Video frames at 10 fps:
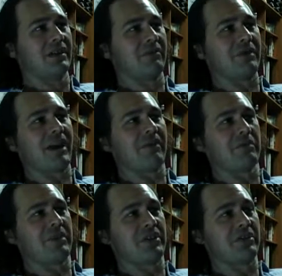What have you
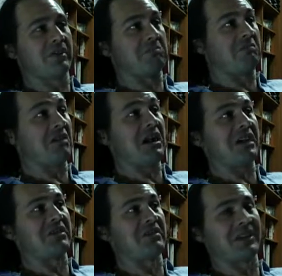been doing? Well, I
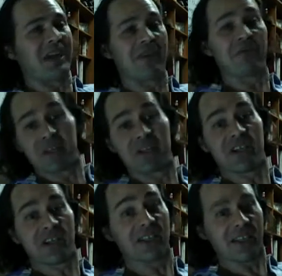certainly haven't been
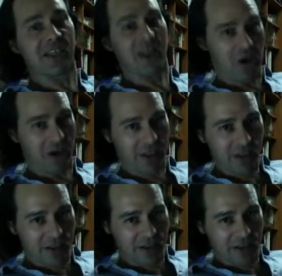killing anybody.
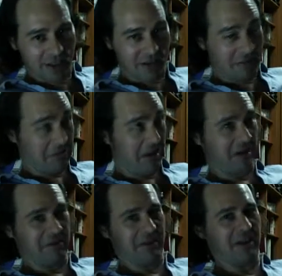
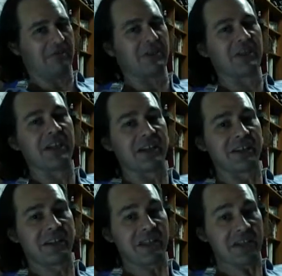I really
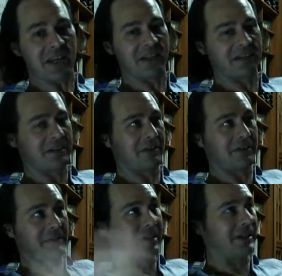hadn't guessed that, I
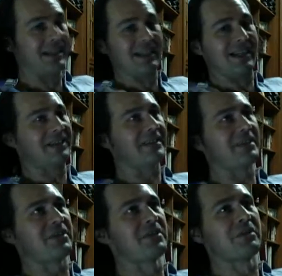mean, I hadn't
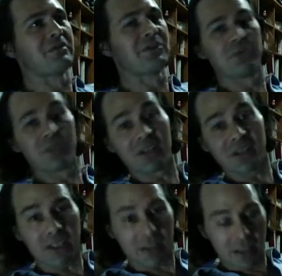assumed you were
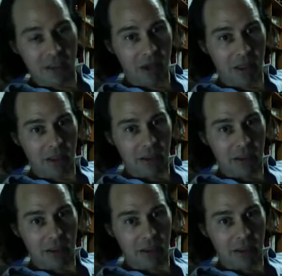killing anybody.